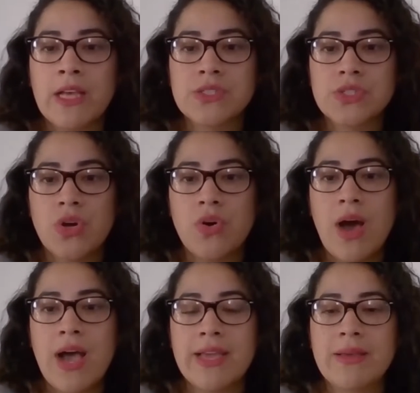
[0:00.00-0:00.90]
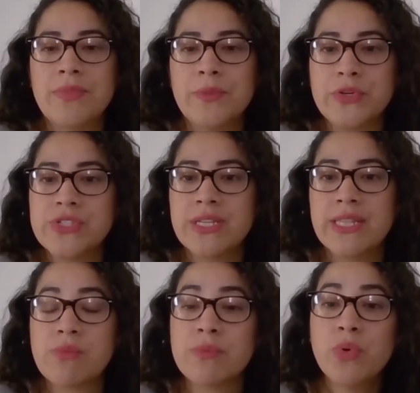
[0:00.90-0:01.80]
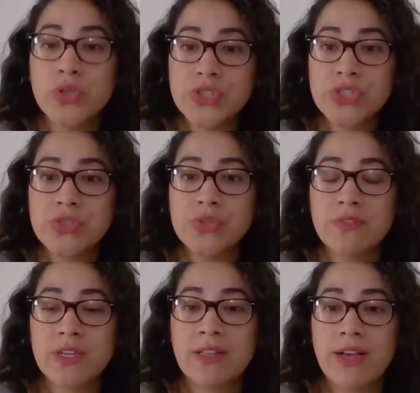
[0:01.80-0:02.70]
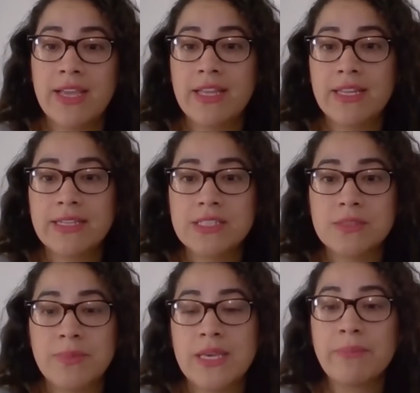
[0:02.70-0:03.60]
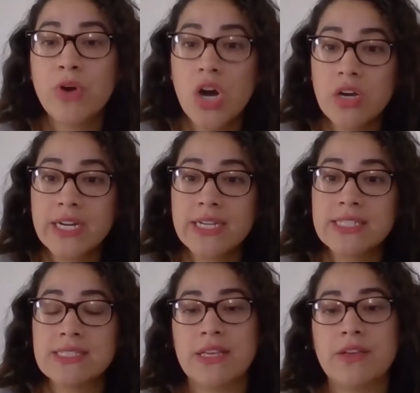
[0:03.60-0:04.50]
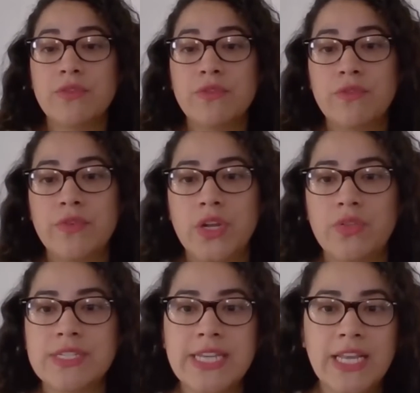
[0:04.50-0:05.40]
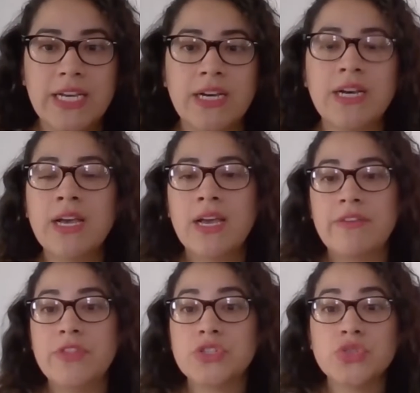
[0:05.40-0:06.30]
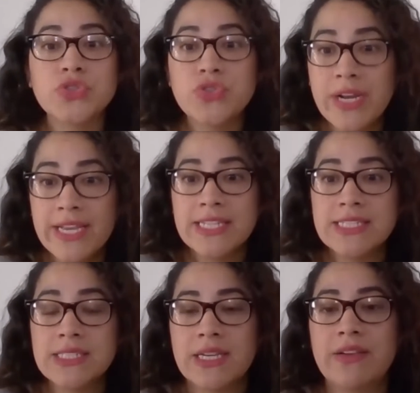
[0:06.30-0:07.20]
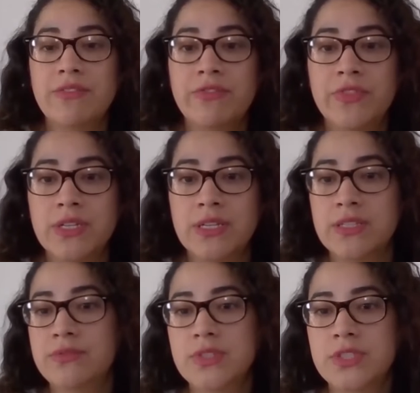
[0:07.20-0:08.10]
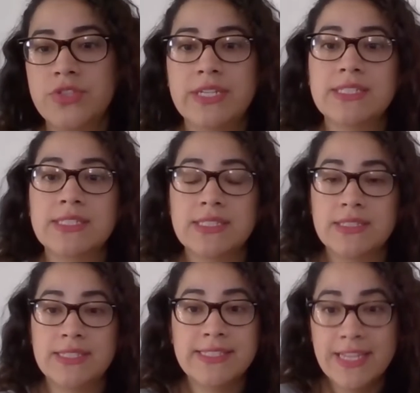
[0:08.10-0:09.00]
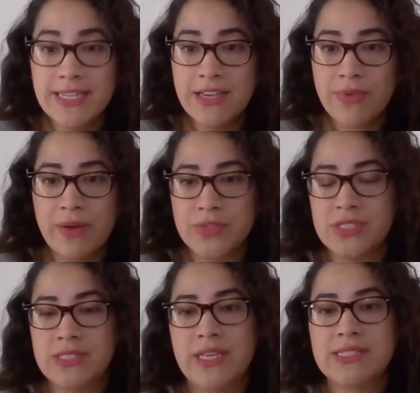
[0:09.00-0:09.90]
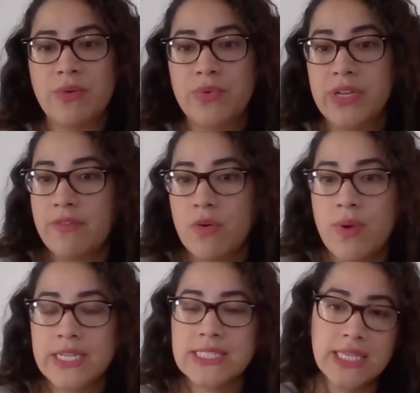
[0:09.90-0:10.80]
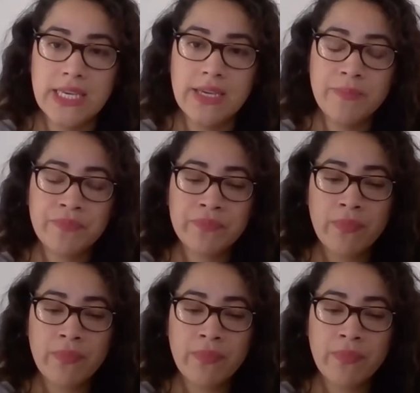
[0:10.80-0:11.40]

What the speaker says: So I am the person they report to if the client is making progress, if the data, if there's no trend, if the trend is descending, right, which is things that we never want to see.